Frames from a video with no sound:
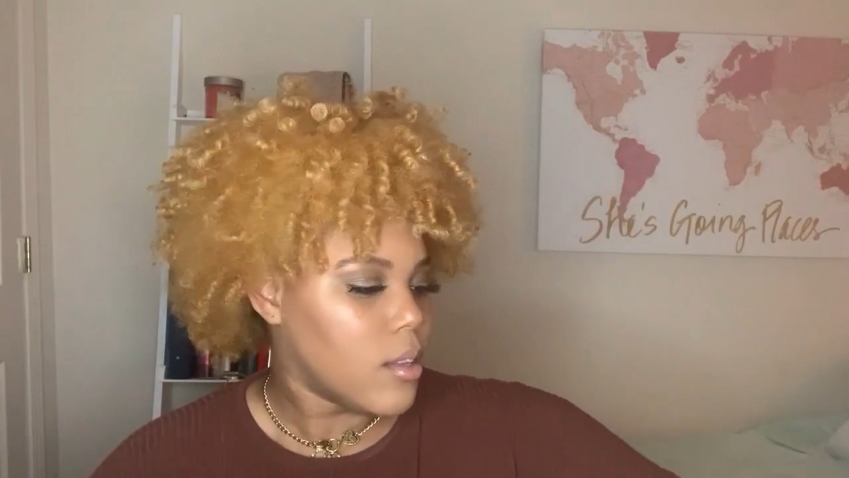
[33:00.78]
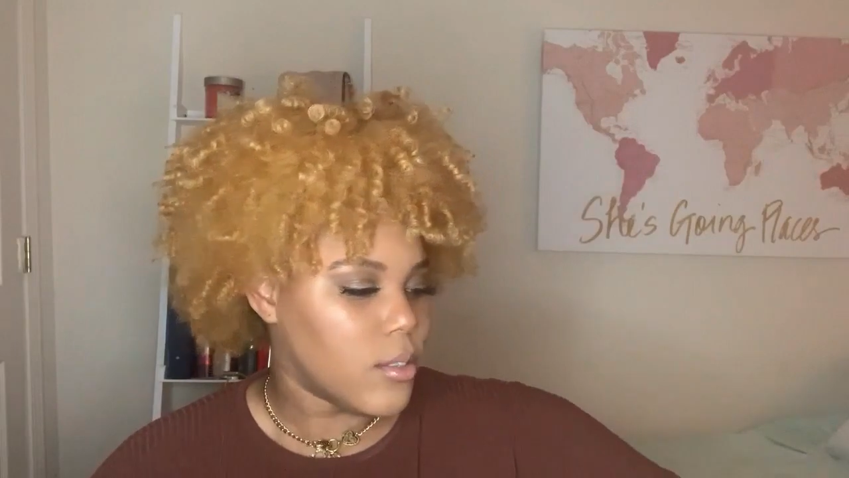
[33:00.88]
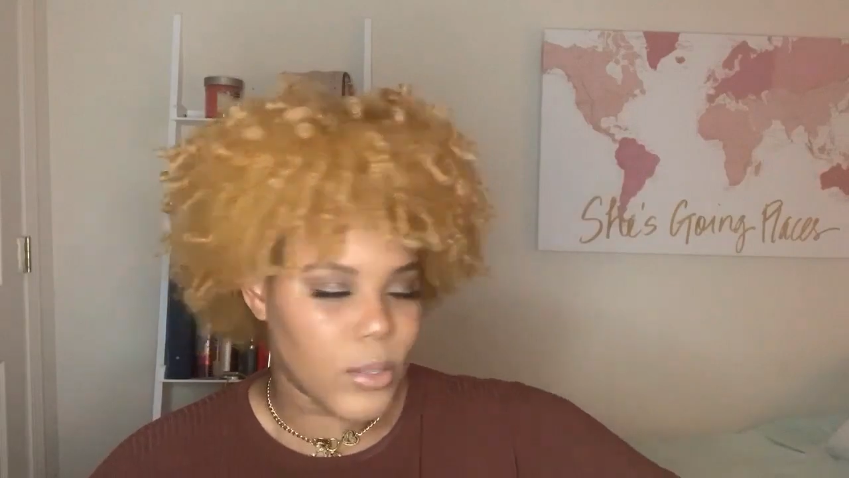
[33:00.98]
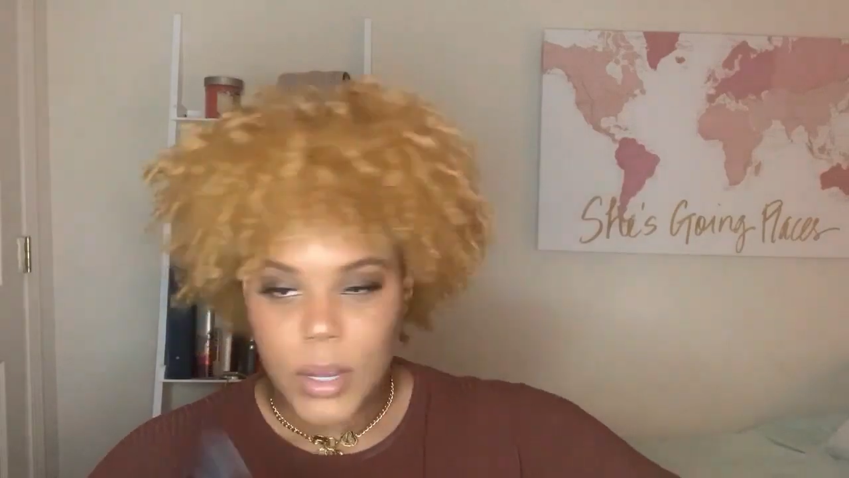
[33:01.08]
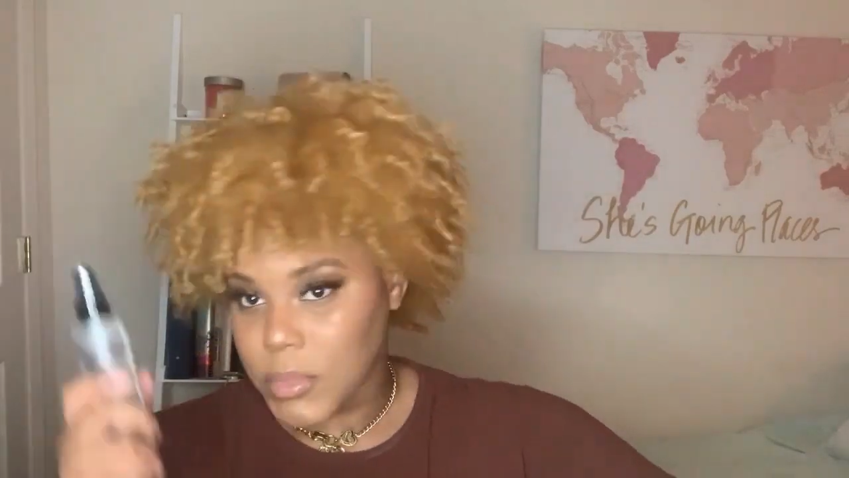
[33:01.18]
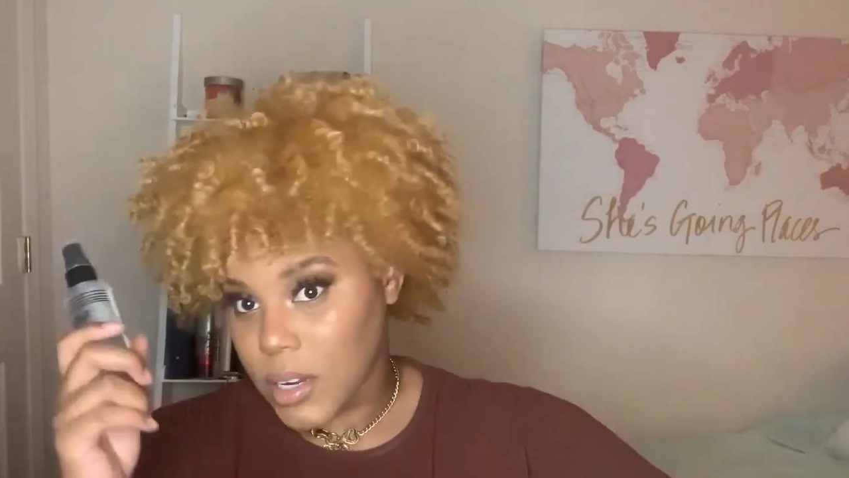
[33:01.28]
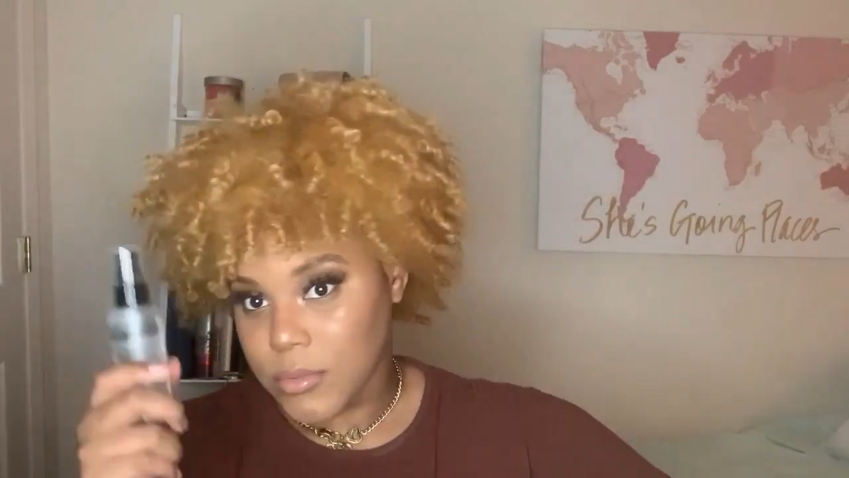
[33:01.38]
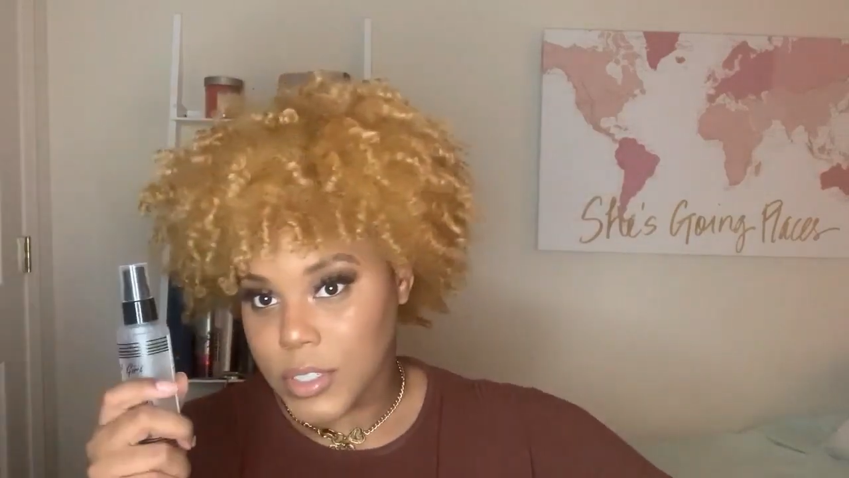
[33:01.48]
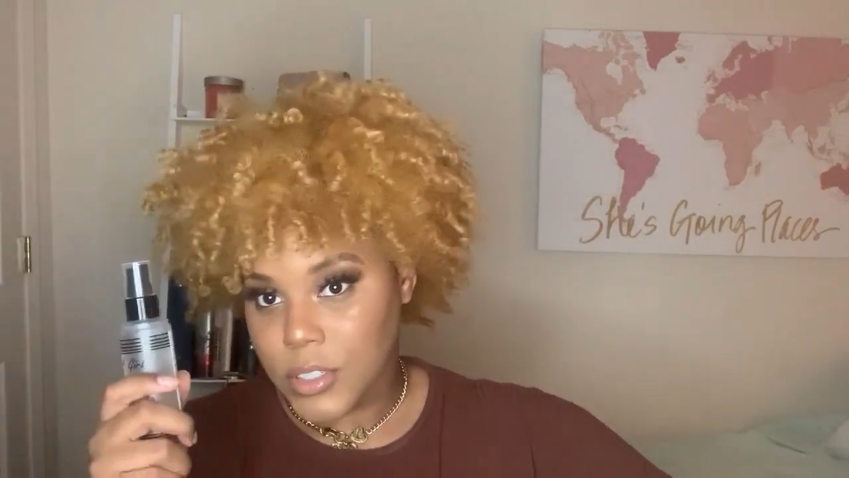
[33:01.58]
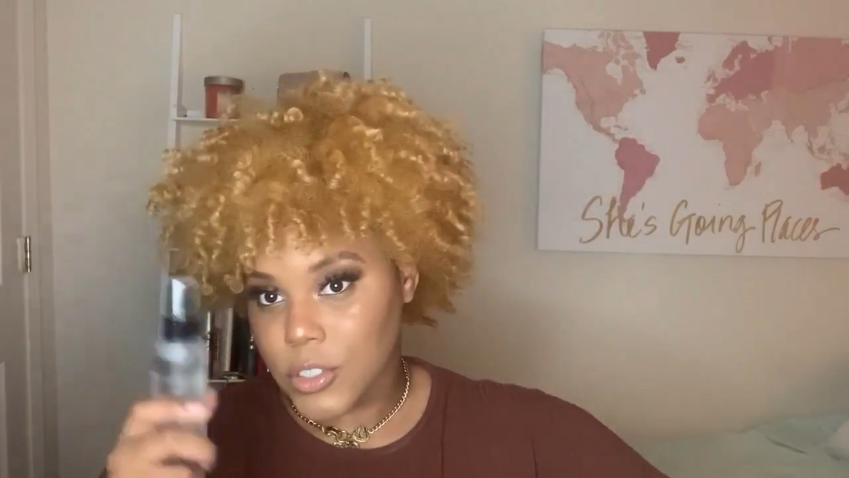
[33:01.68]
So I'm not
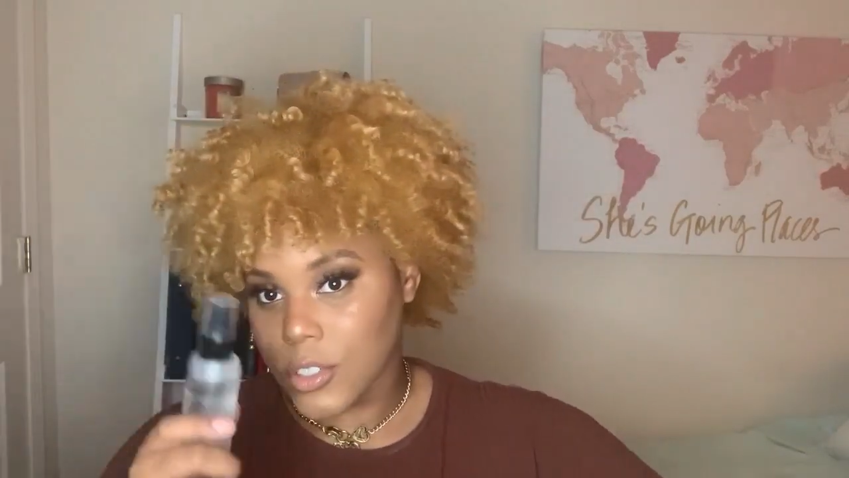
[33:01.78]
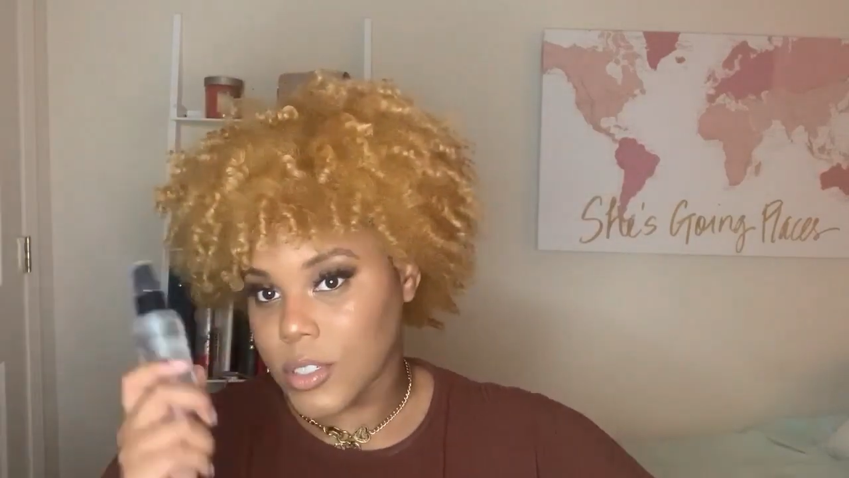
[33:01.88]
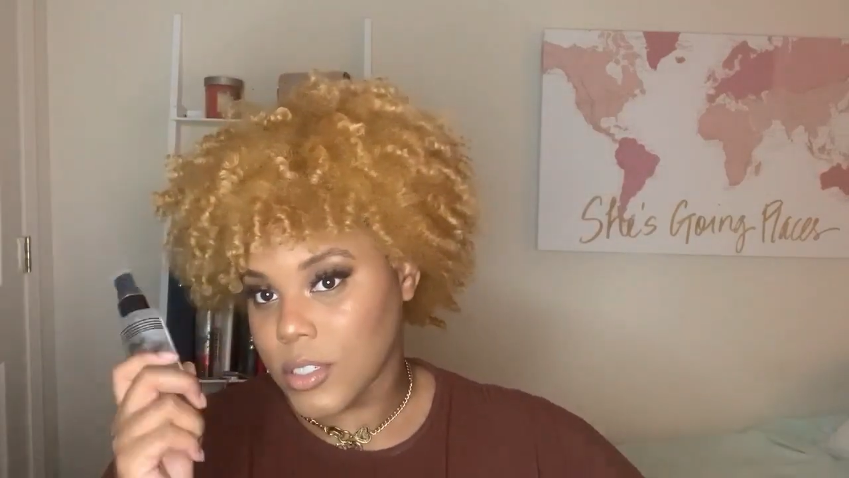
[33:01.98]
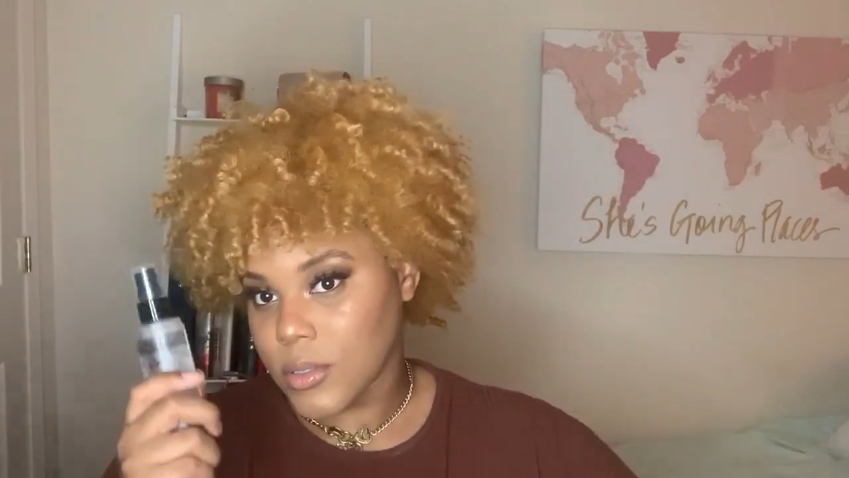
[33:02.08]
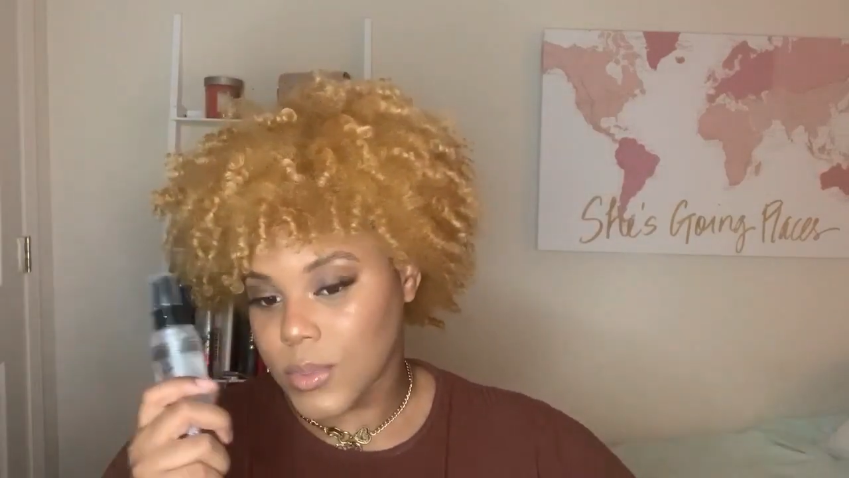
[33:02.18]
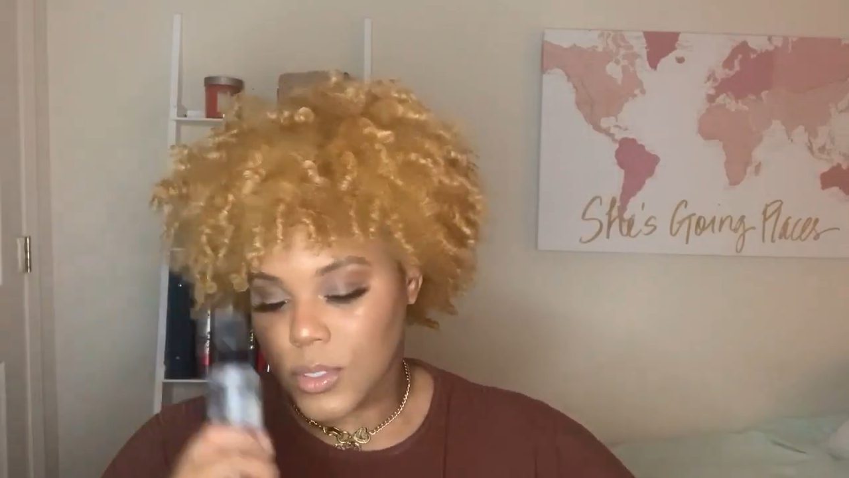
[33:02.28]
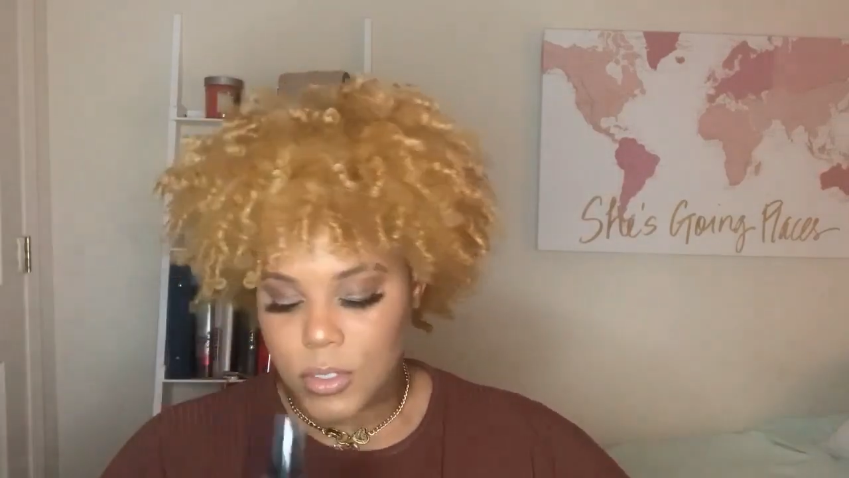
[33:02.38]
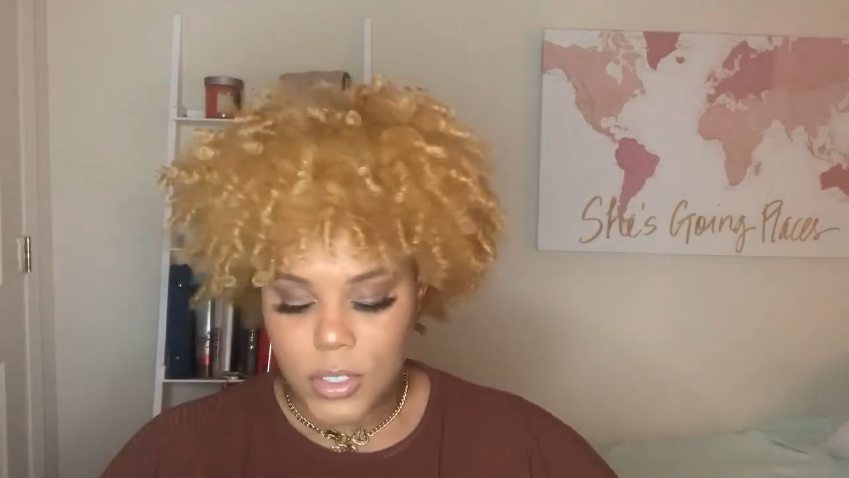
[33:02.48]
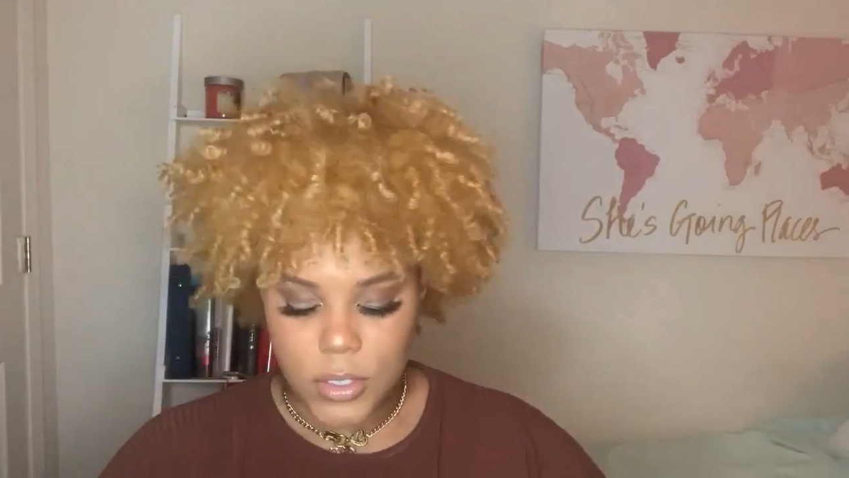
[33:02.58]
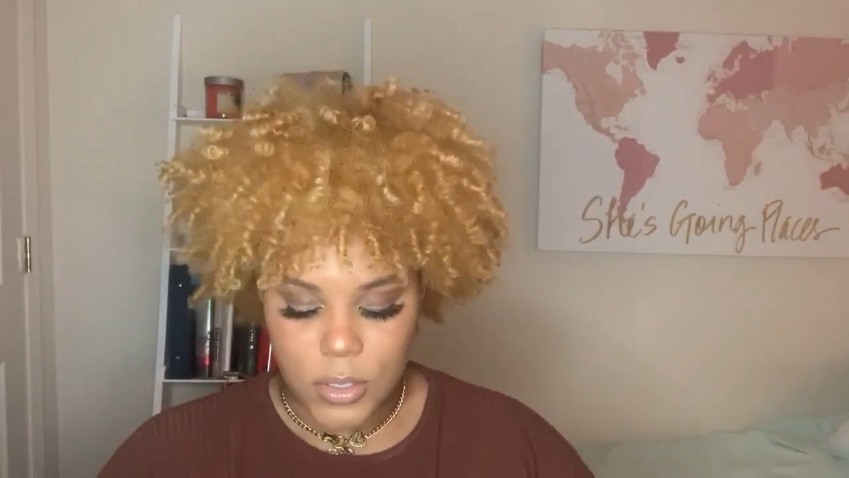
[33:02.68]
really sure. This one is
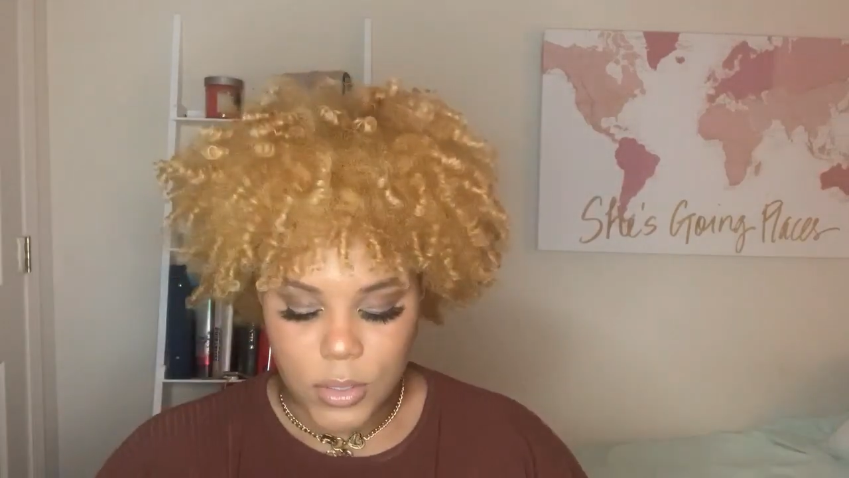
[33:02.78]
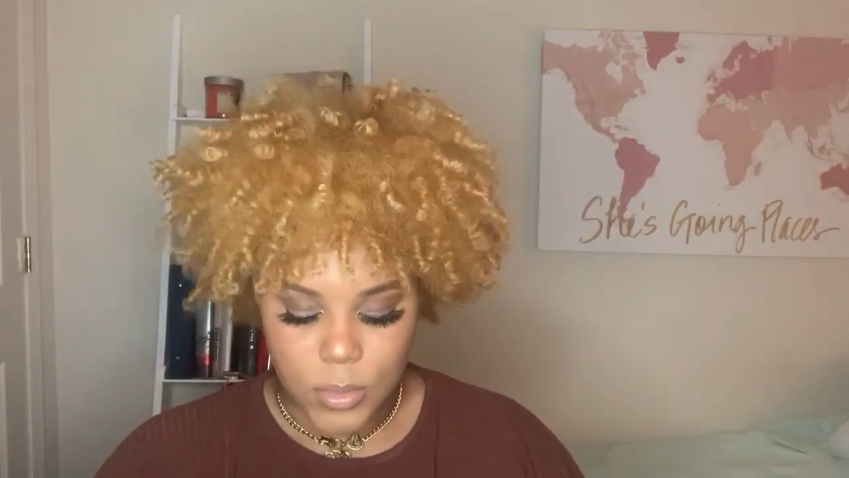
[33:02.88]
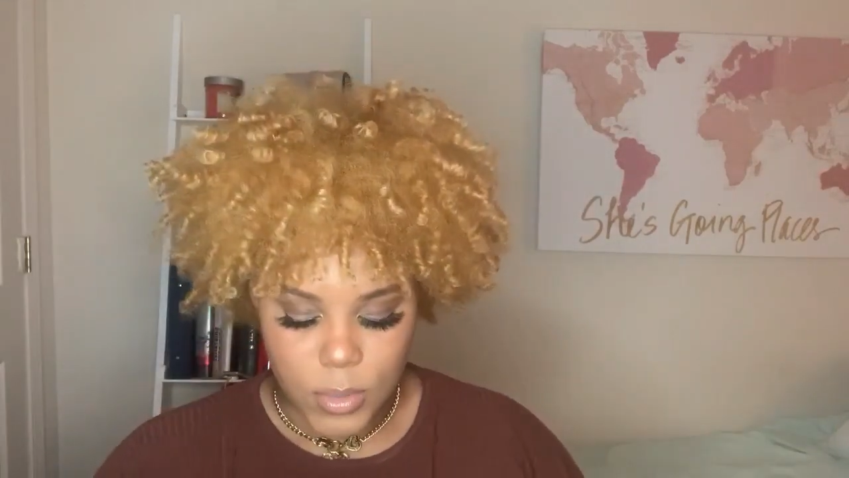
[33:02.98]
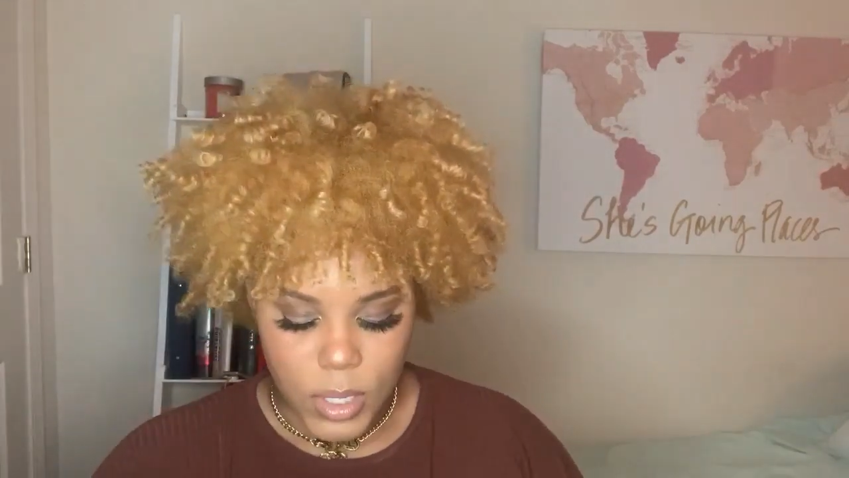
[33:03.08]
just new.